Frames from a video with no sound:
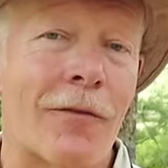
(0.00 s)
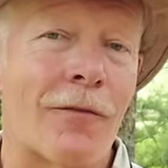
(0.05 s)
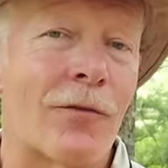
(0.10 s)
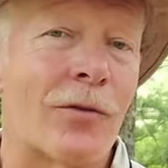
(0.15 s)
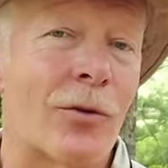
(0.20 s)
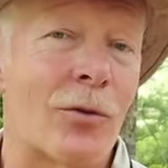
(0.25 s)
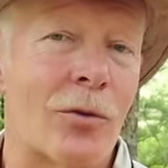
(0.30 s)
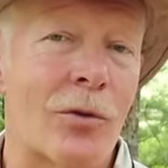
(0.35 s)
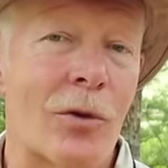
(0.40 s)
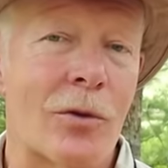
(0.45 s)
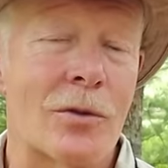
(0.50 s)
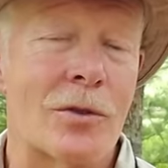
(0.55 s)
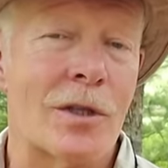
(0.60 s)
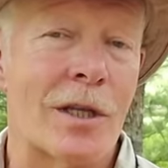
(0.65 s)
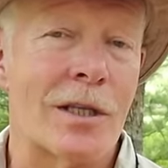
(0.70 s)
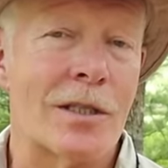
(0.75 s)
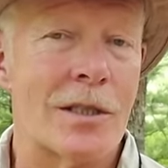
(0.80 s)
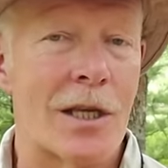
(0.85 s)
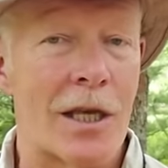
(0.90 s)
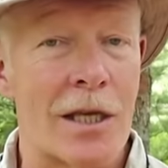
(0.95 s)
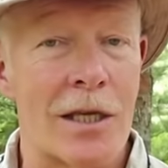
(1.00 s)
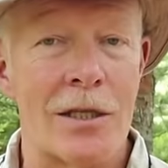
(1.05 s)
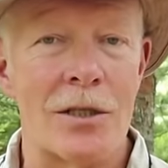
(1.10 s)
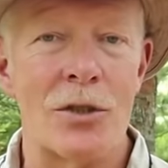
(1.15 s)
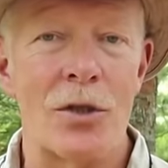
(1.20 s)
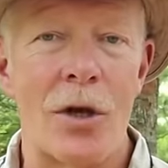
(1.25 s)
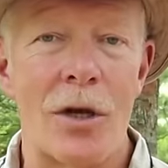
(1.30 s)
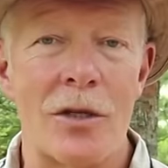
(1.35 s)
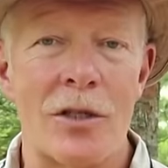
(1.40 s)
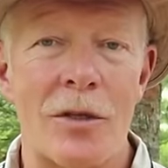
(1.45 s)
a few of those things I had
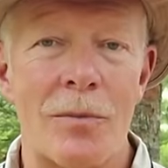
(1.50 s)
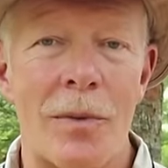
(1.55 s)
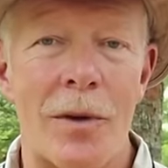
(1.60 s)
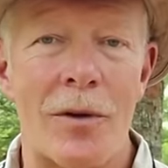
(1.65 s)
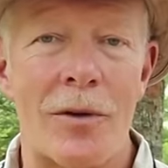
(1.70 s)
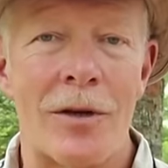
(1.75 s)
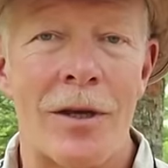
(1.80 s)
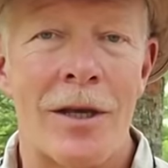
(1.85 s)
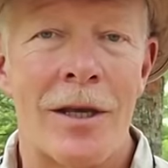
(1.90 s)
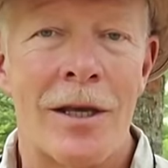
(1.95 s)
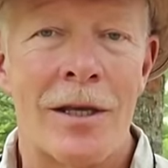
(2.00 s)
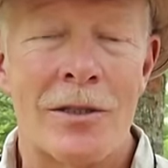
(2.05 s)
talked about.